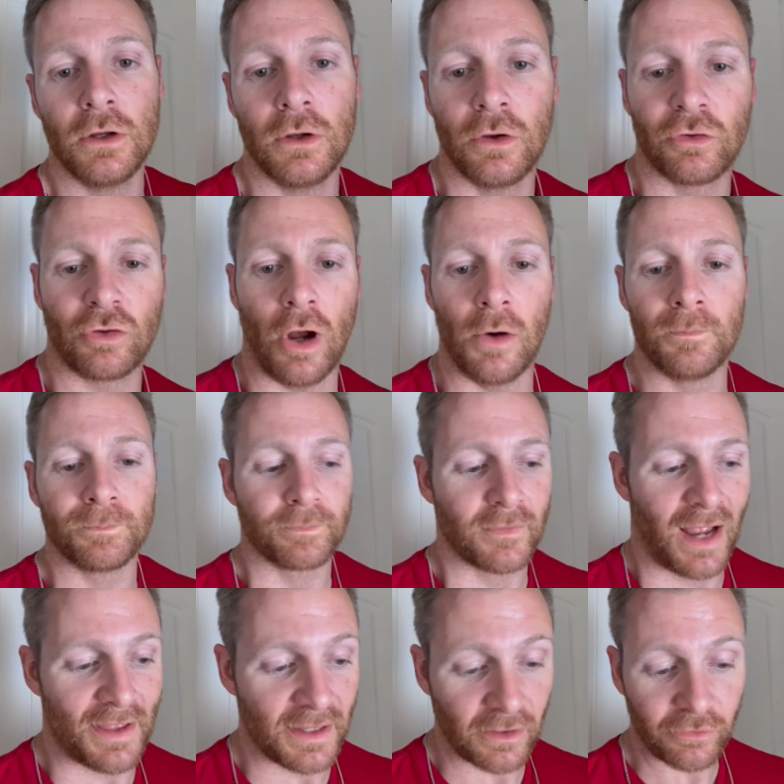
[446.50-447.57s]
So
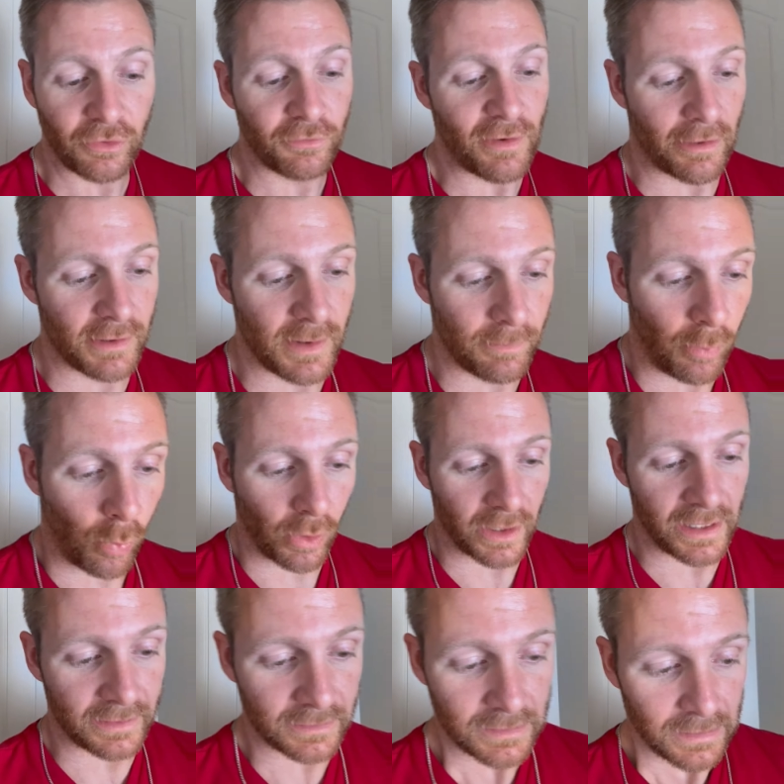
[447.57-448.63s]
I think this is very
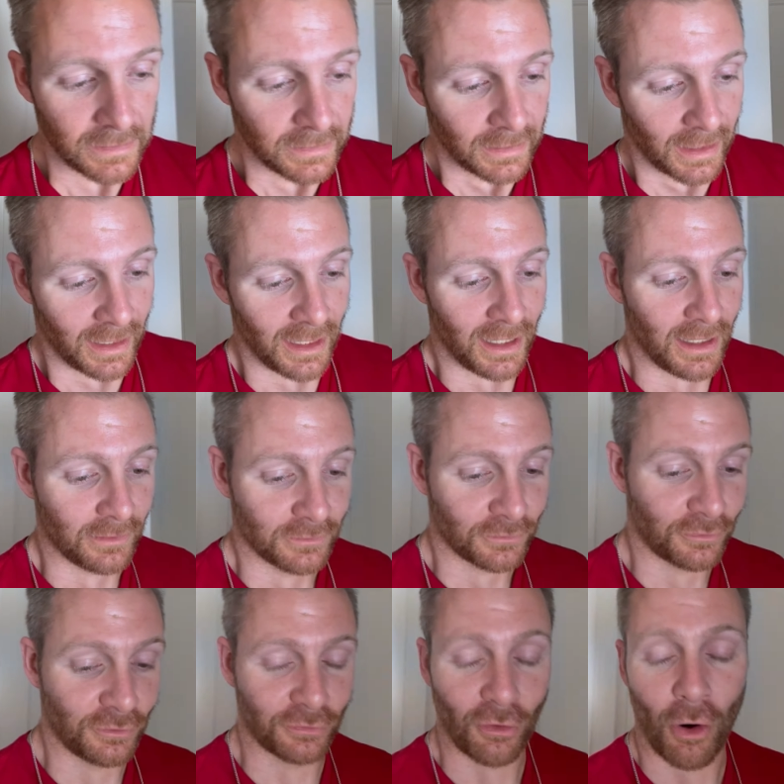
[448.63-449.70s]
important. Uh,
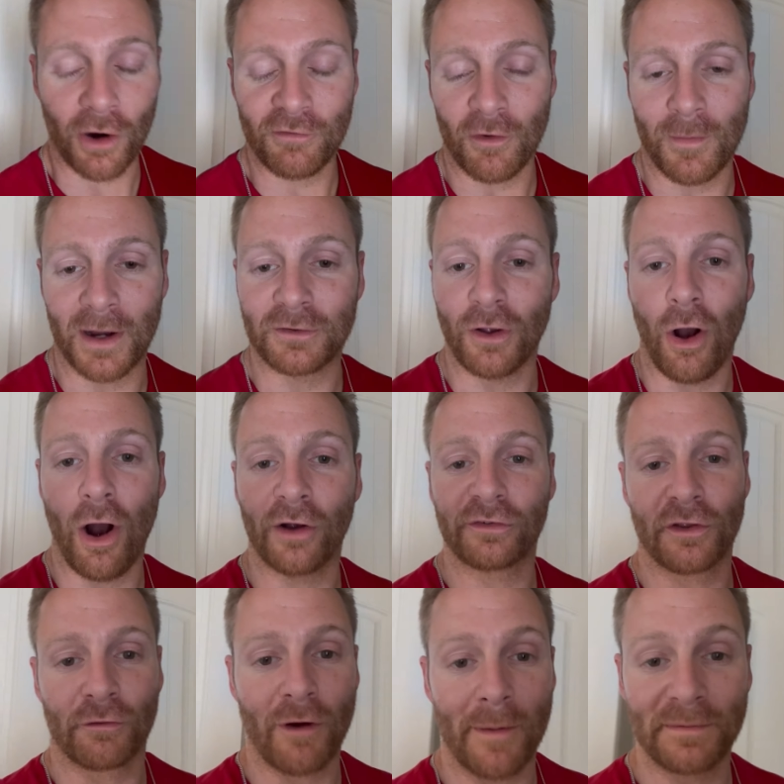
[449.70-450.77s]
sorry for my dogs
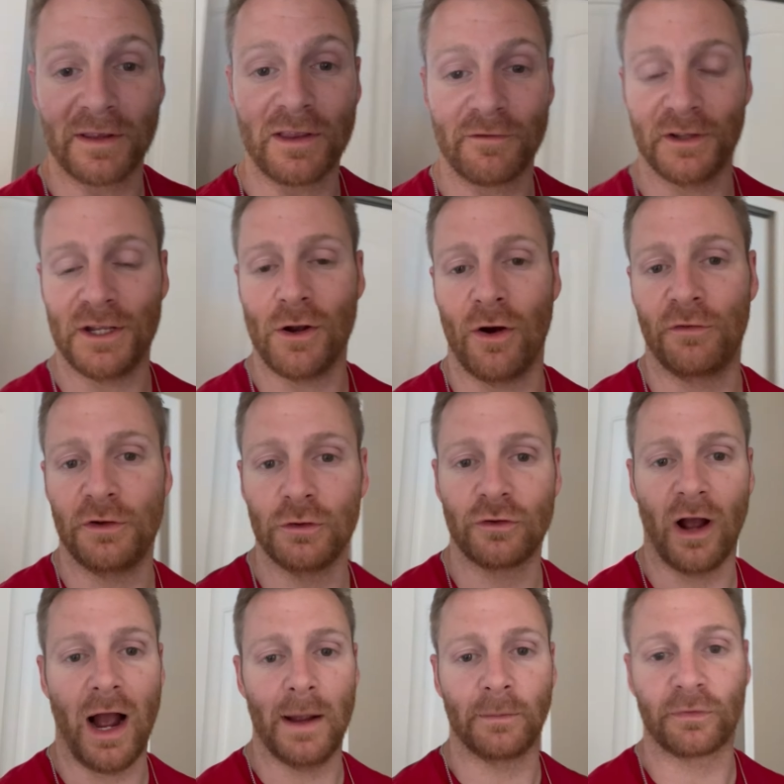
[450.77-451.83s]
interrupting the video a few
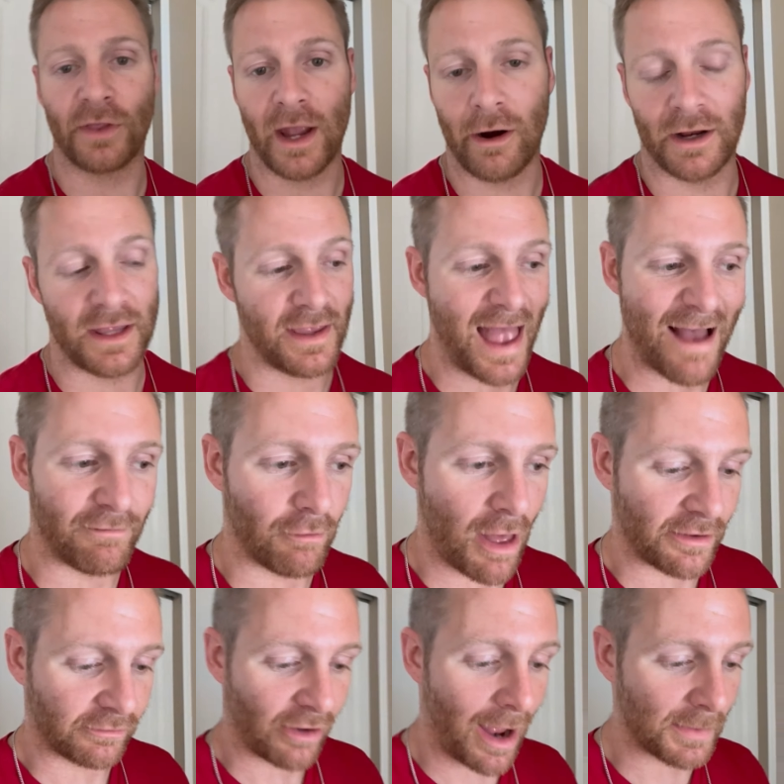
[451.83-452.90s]
times there. I didn't have a lot
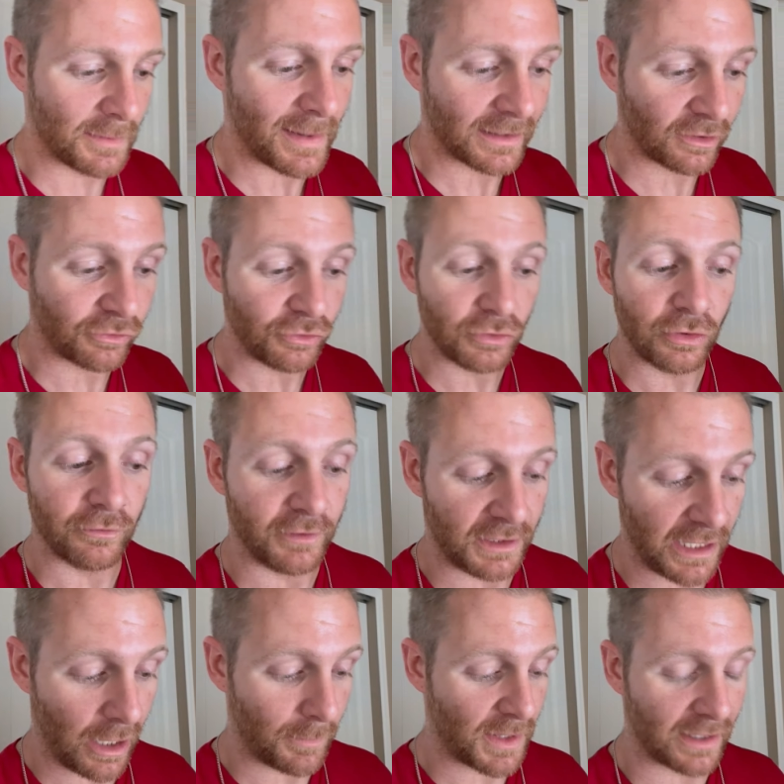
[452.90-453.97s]
of time to make this YouTube
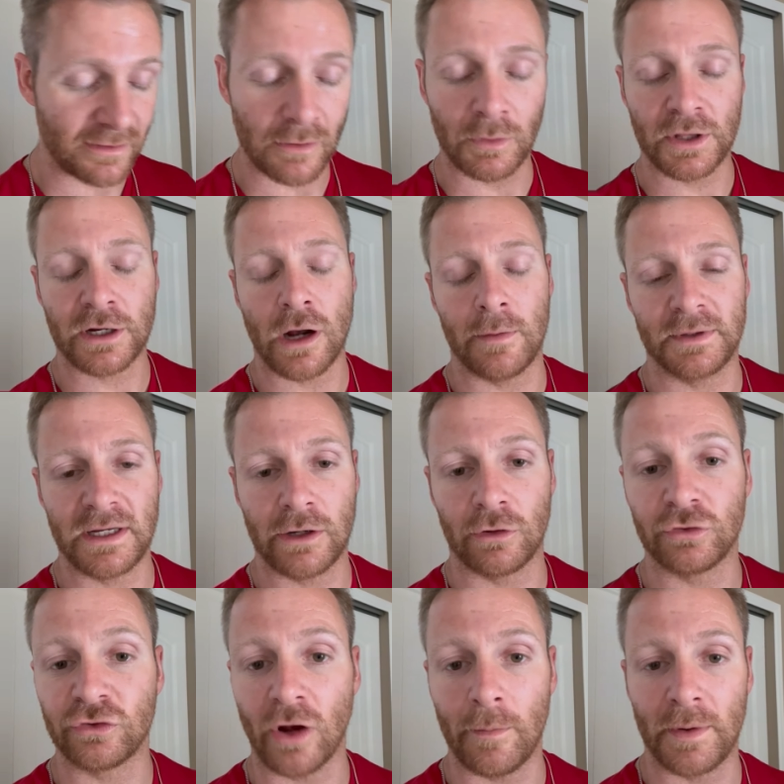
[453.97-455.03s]
video, but I did want to come in here
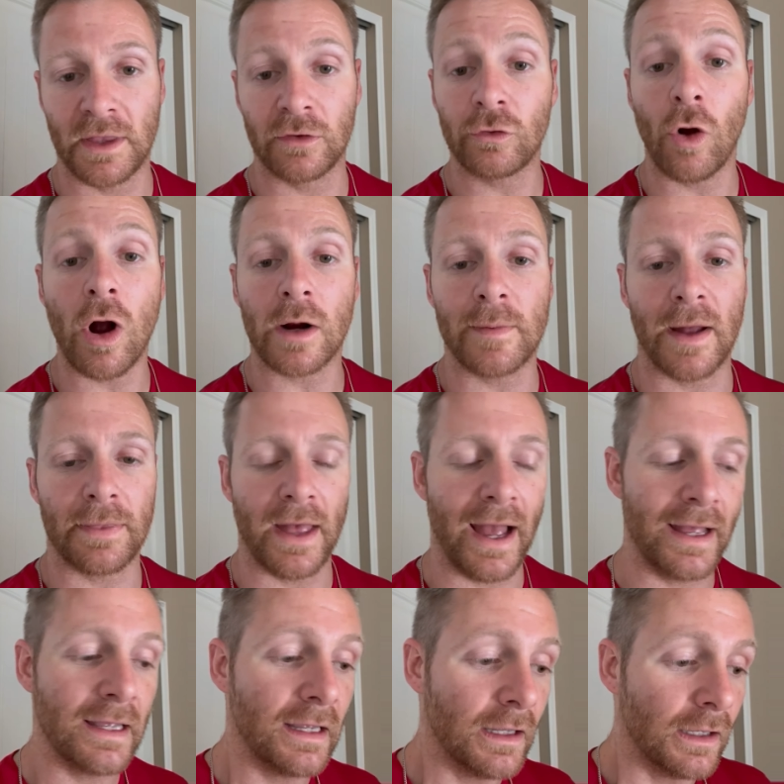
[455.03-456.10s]
and jump in and talk about
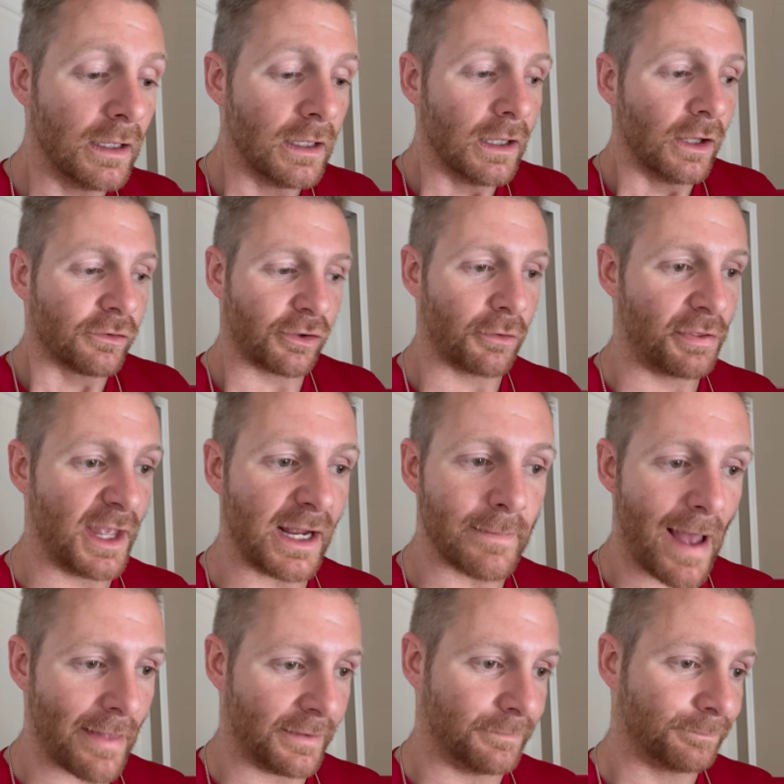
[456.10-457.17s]
that. So think
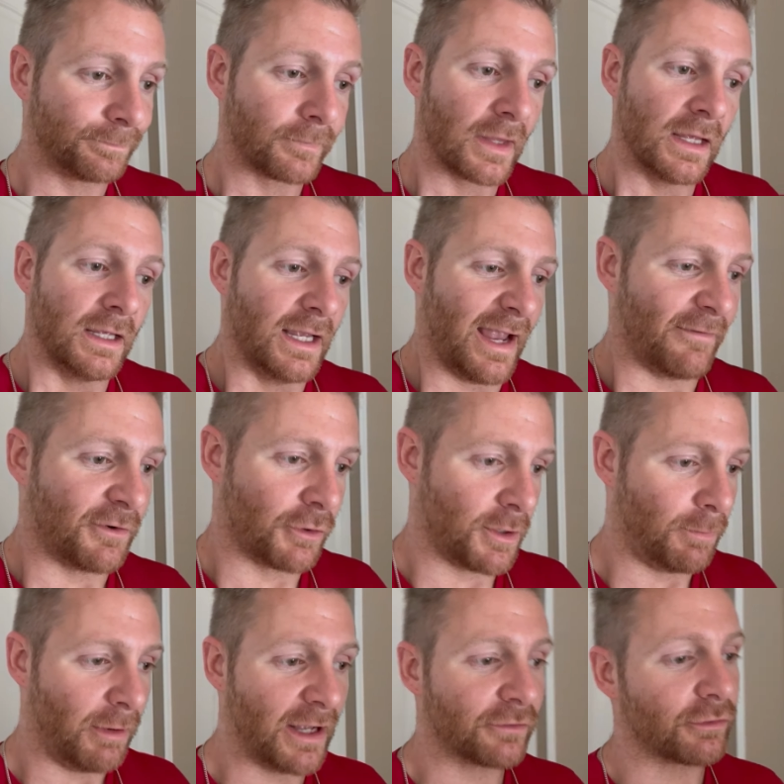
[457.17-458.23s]
about it. If you're in
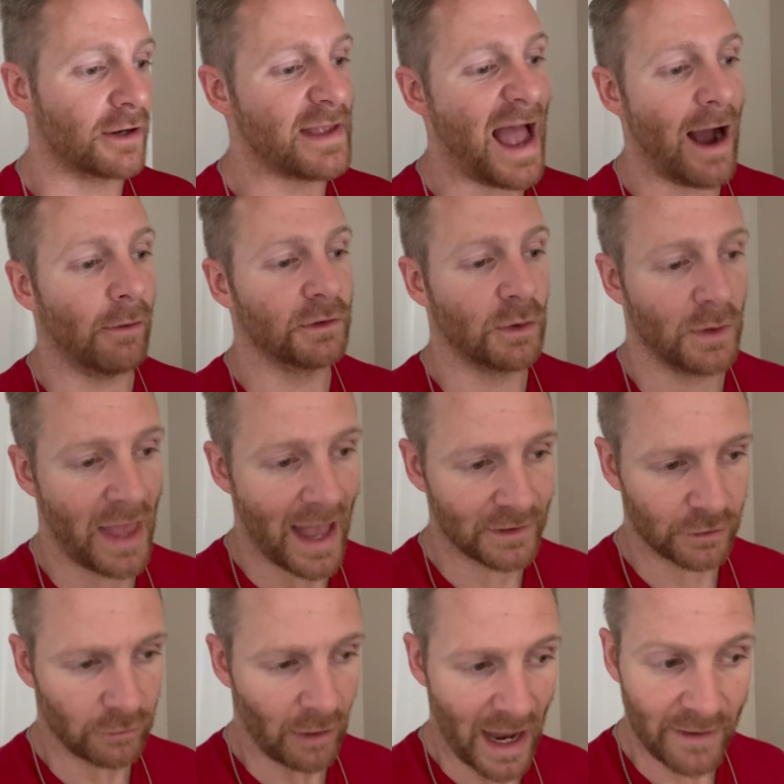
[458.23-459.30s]
a place right now and you want to end
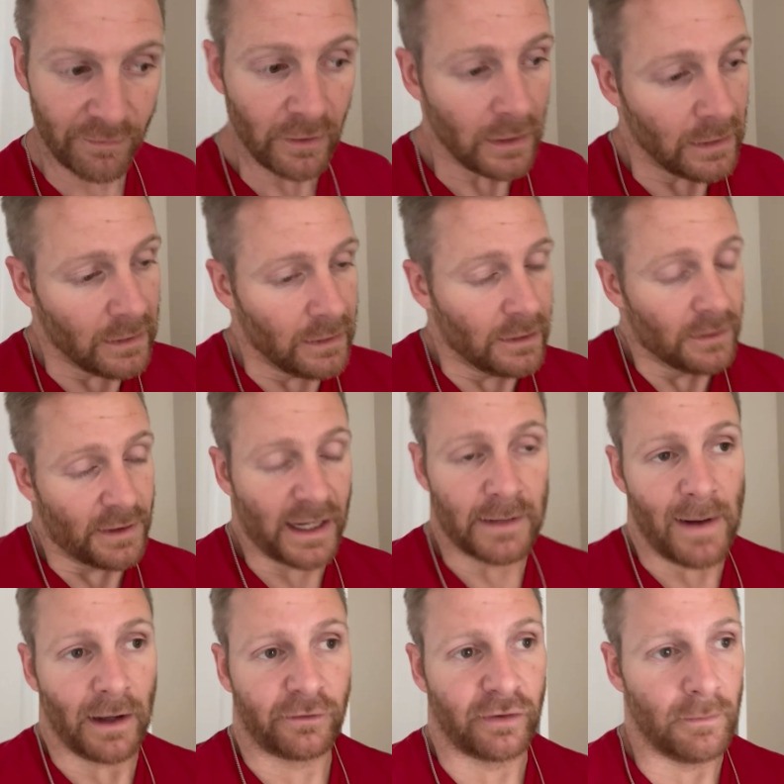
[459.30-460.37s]
your life, think
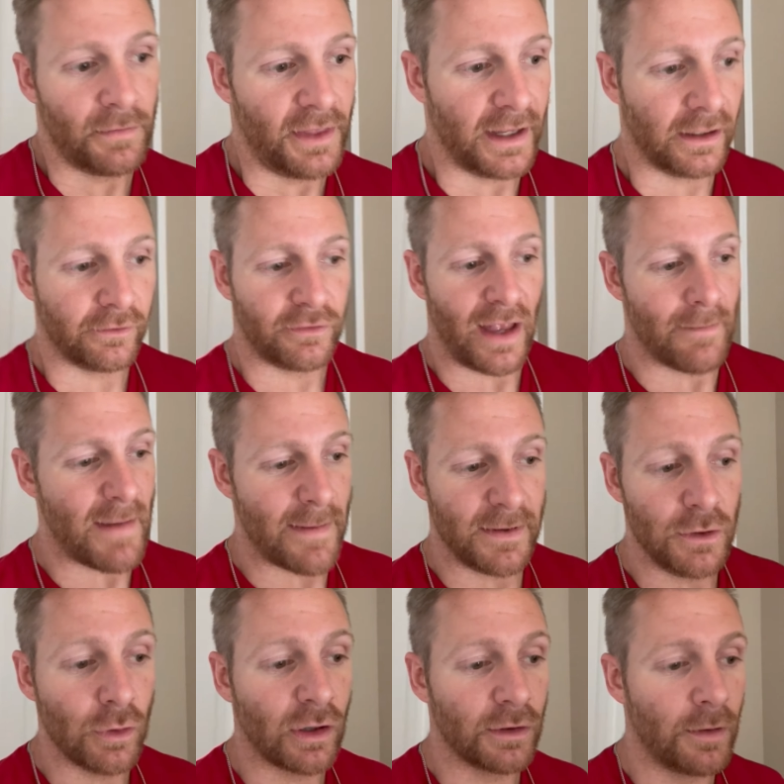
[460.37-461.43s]
about some things that maybe
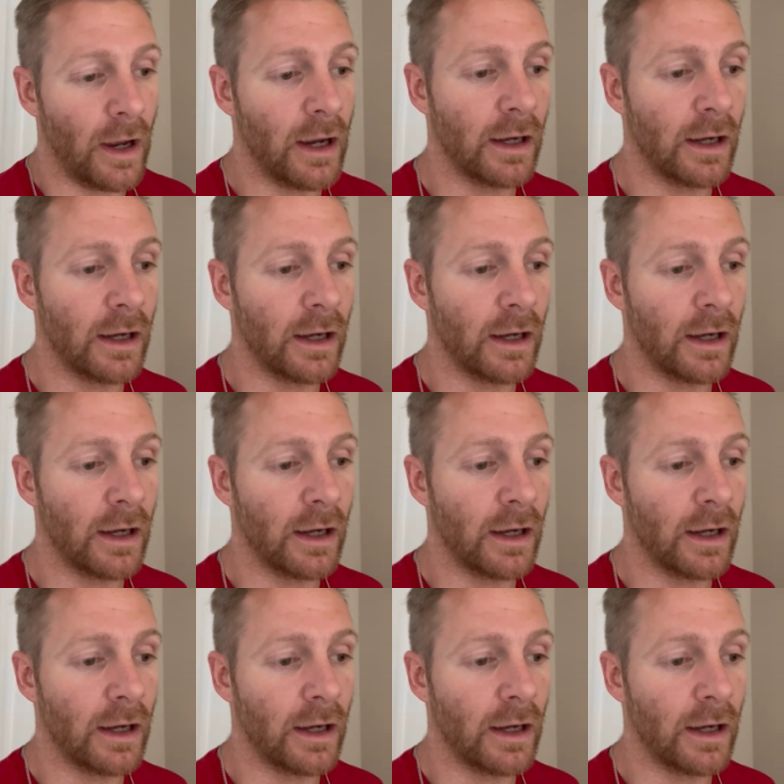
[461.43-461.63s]
you could